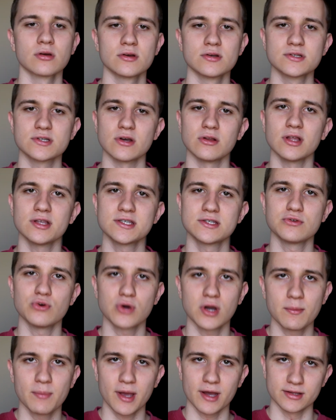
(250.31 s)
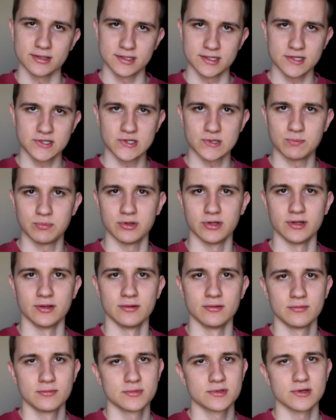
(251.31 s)
So let's talk about
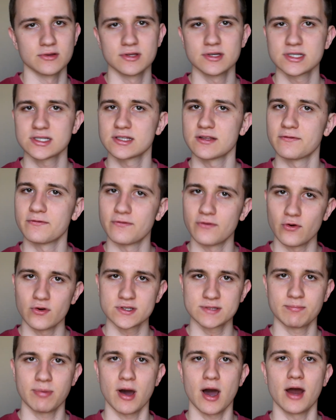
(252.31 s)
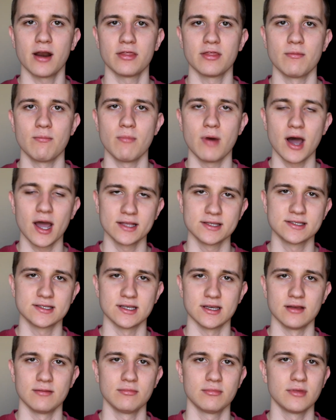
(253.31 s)
discipline. So this is the first part of the
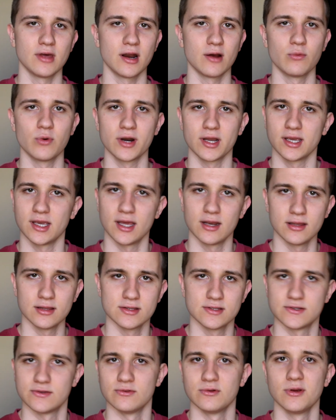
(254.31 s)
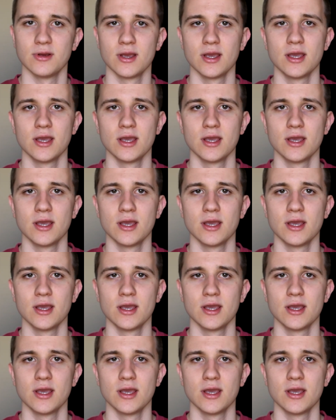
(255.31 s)
mindset that I want to get into.